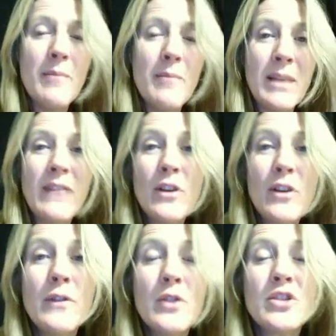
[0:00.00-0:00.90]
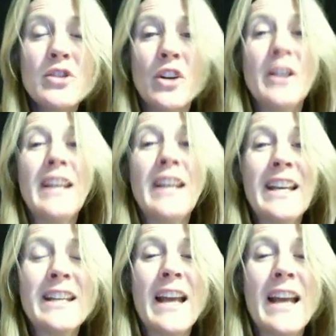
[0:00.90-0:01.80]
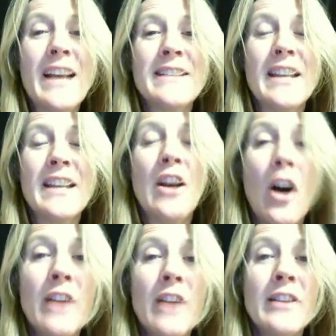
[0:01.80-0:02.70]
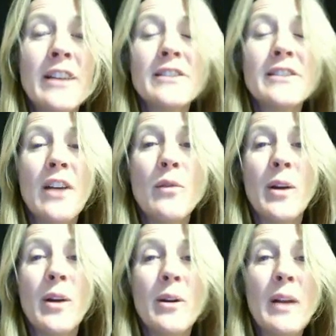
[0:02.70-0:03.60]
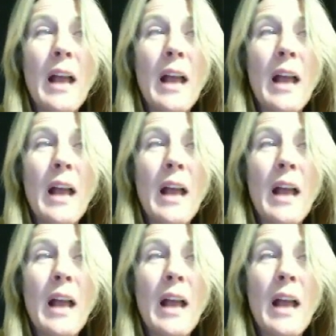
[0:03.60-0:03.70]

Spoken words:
Many of you have used Turnitin as an online software